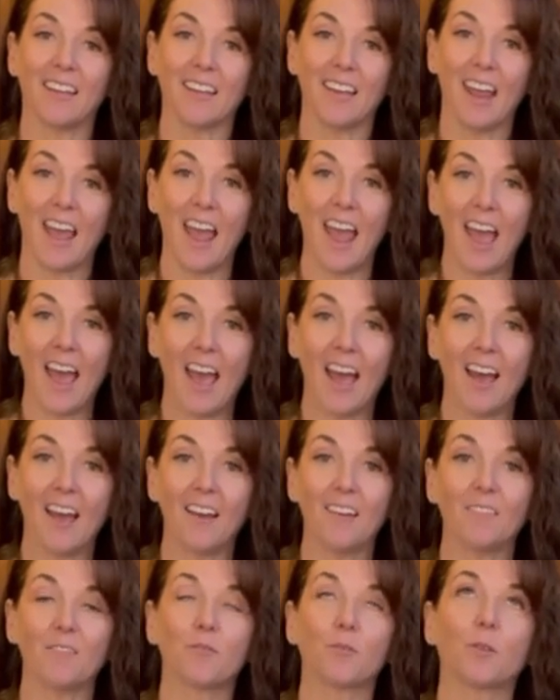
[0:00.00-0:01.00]
in
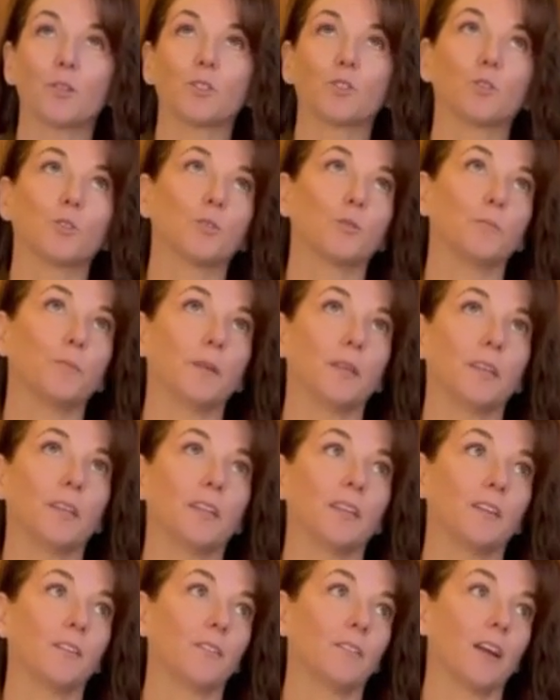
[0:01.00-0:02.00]
half, which would
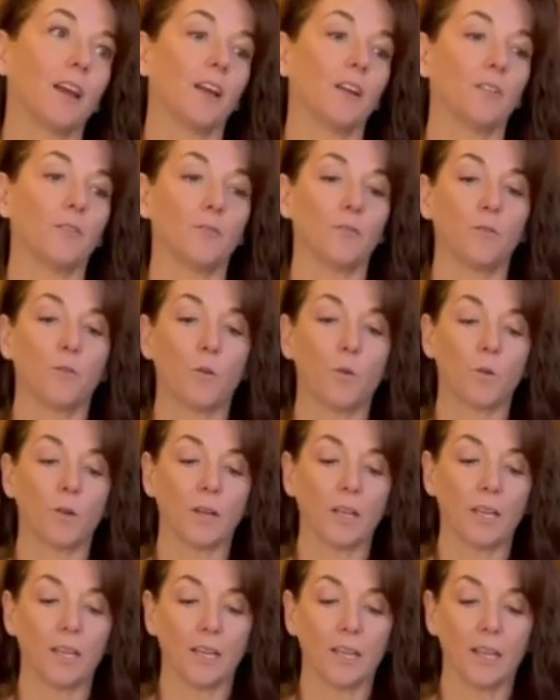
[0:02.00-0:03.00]
be around
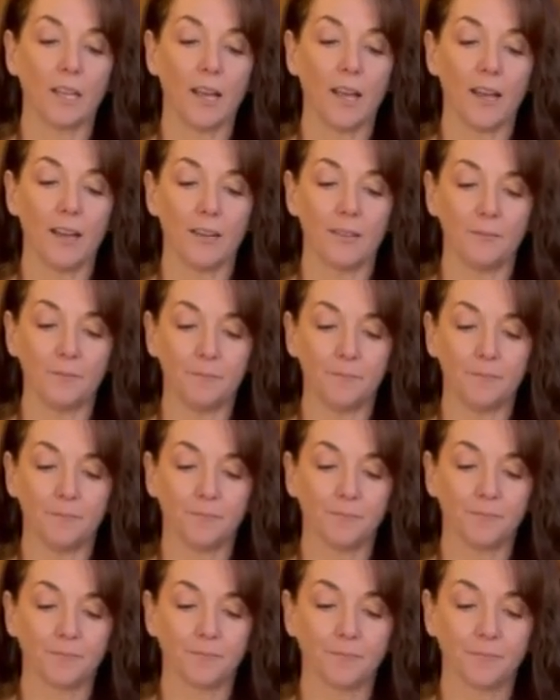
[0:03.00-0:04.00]
40, um,
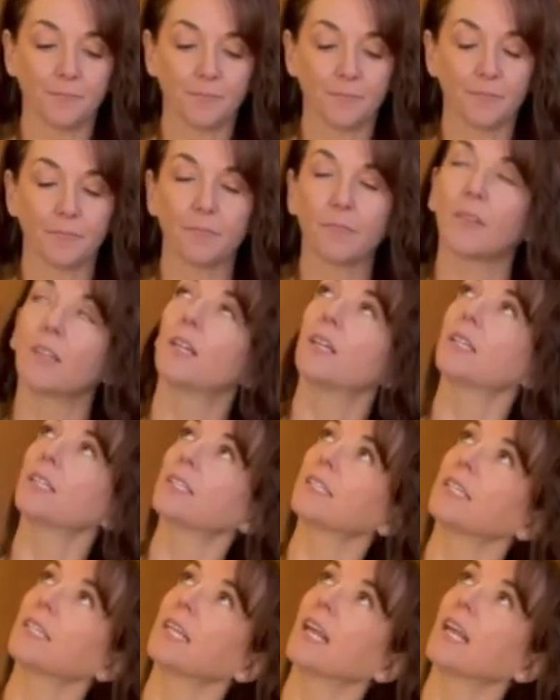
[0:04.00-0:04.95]
let's see,